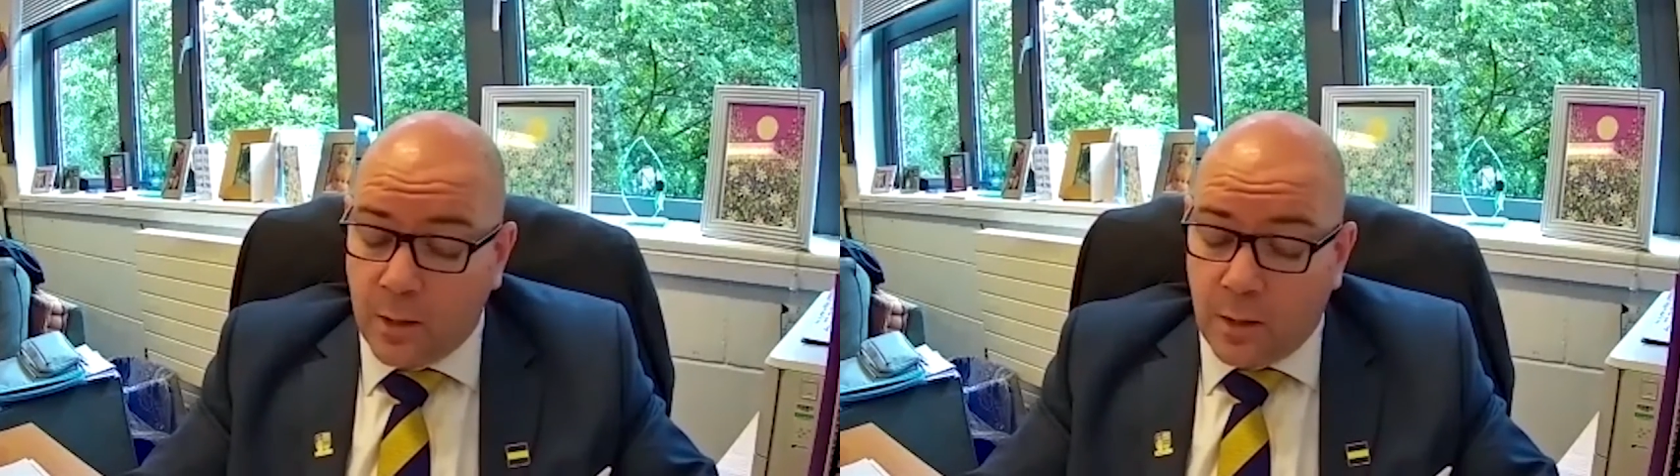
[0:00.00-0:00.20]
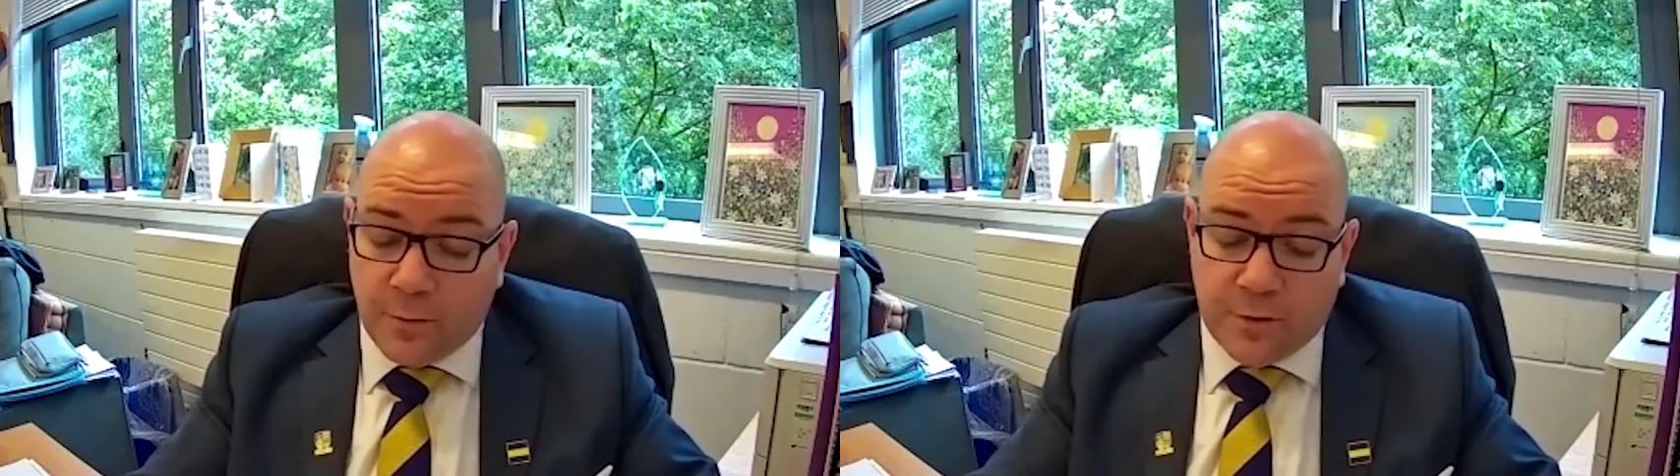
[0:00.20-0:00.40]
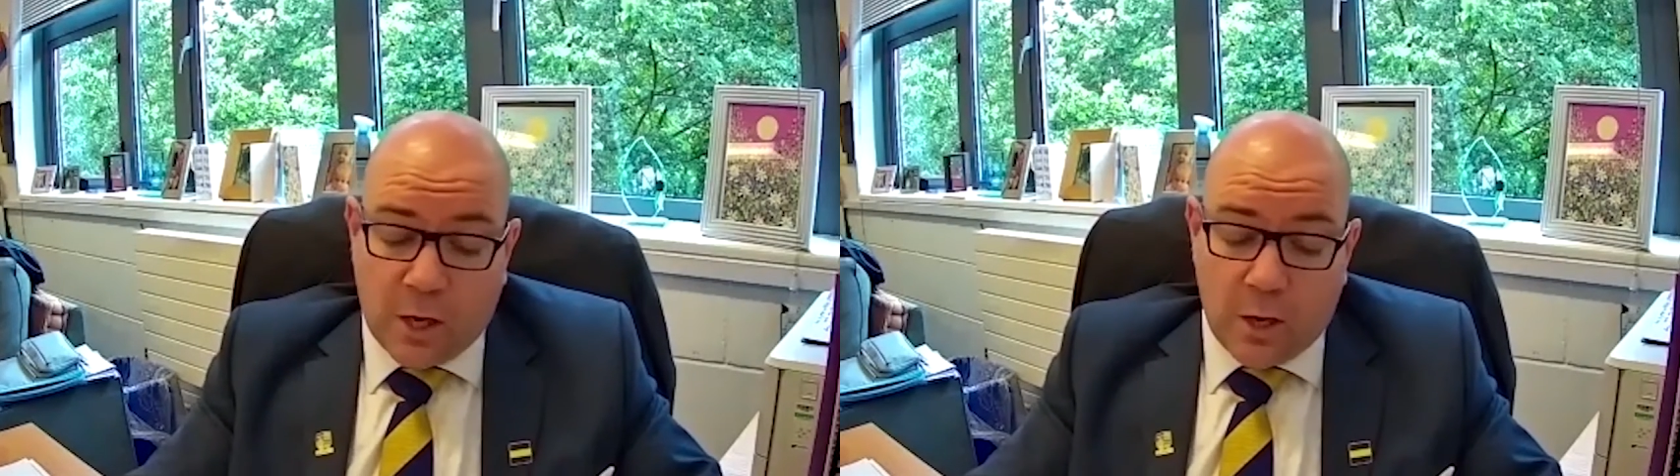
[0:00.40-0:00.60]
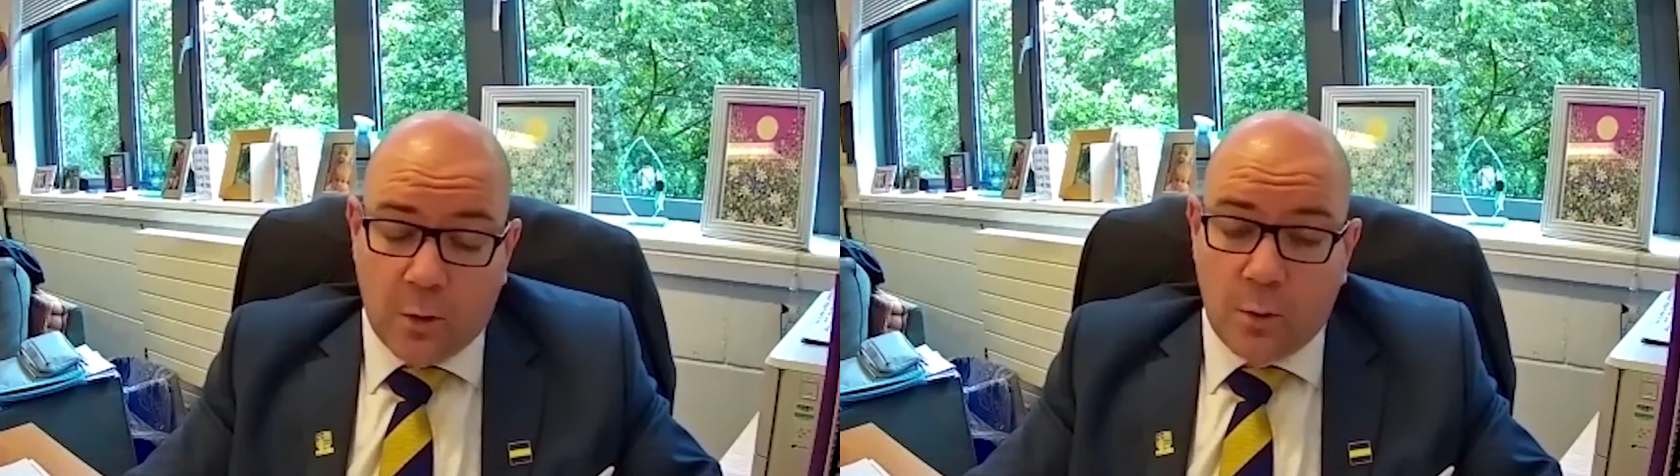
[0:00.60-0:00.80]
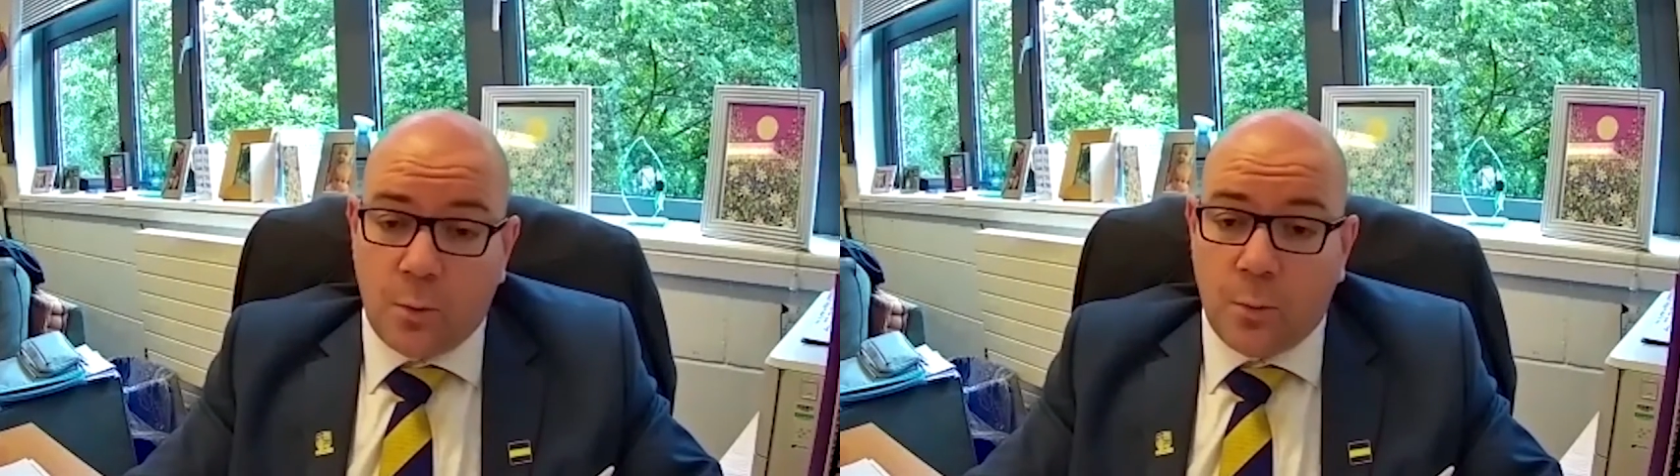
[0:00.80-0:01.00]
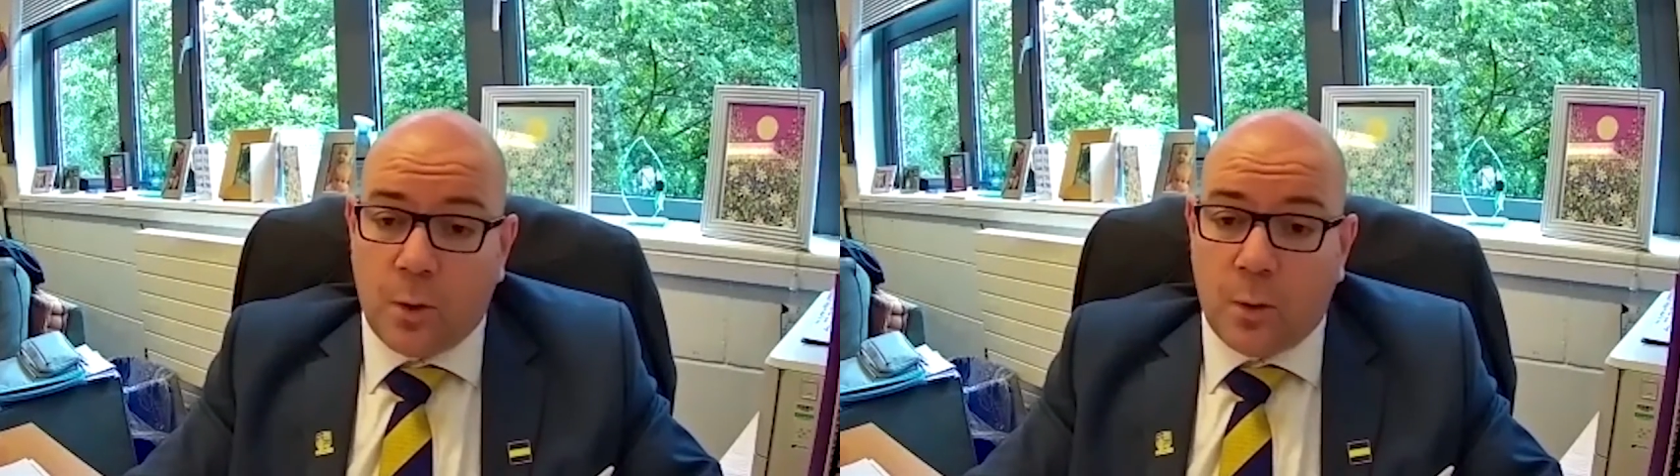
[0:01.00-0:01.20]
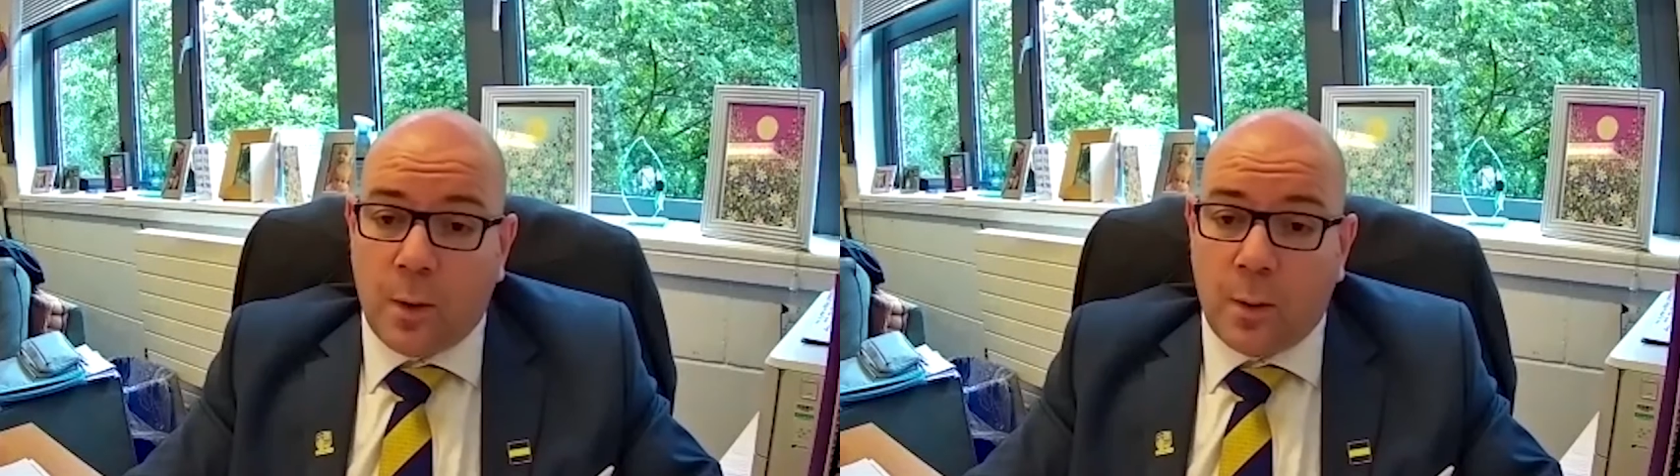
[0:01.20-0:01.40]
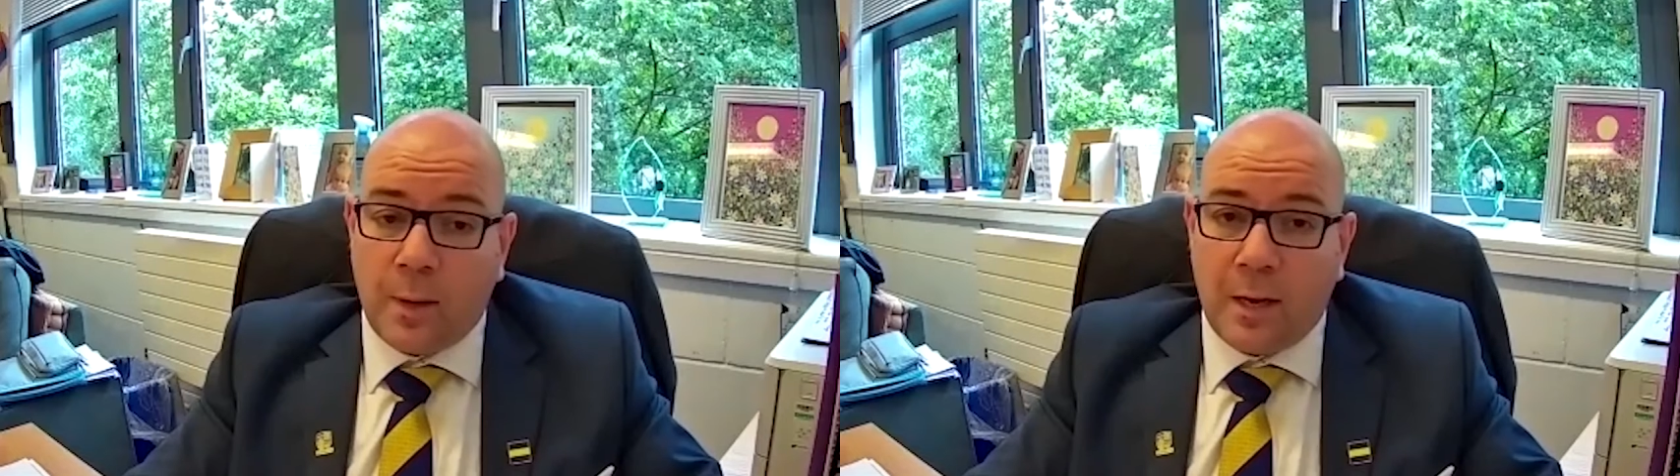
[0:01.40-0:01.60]
So
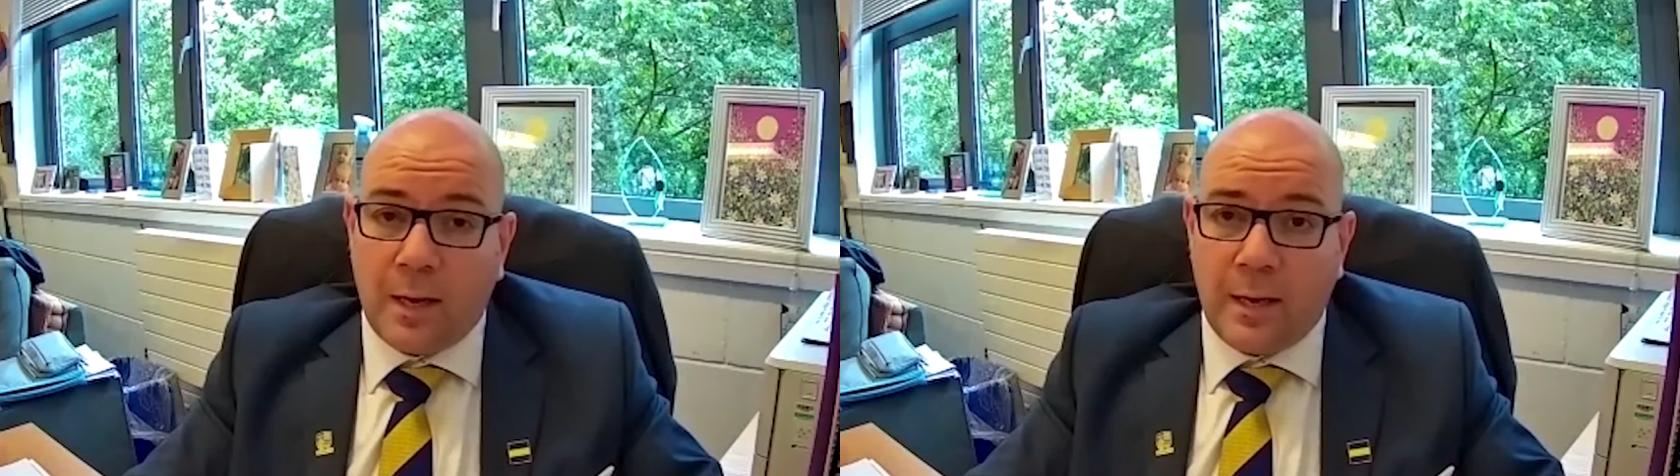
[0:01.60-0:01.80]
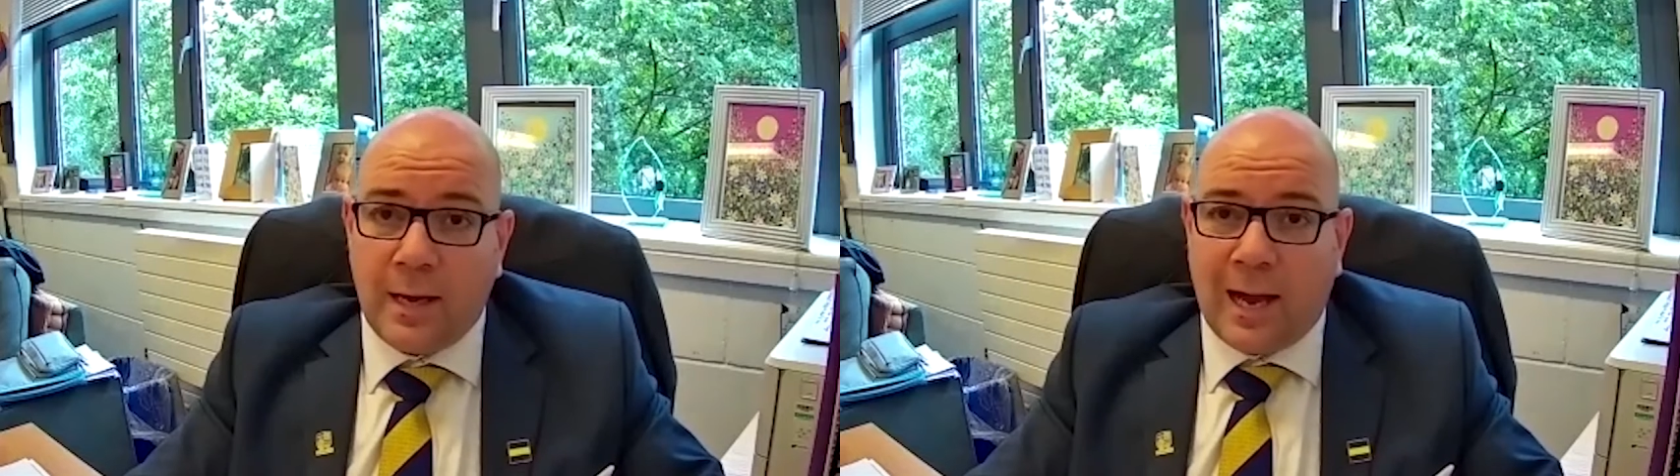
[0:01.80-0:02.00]
when we